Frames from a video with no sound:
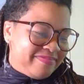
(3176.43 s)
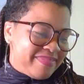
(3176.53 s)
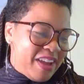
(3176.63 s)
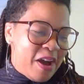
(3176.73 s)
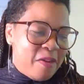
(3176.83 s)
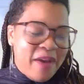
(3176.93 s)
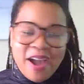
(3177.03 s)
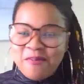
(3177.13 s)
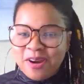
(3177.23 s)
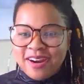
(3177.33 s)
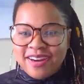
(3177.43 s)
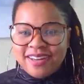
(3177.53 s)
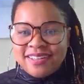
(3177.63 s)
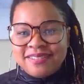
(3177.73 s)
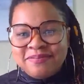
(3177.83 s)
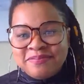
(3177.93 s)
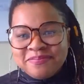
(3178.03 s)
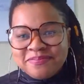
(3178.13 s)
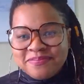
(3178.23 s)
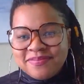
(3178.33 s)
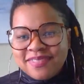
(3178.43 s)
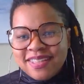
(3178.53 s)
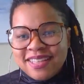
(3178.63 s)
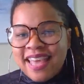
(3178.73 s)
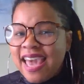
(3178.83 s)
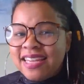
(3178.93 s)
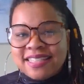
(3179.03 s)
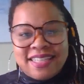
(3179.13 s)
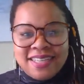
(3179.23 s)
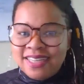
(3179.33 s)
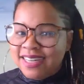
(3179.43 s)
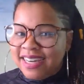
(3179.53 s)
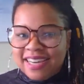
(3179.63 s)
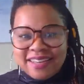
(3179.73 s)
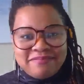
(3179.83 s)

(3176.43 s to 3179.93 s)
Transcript: Oh, my word. That is good.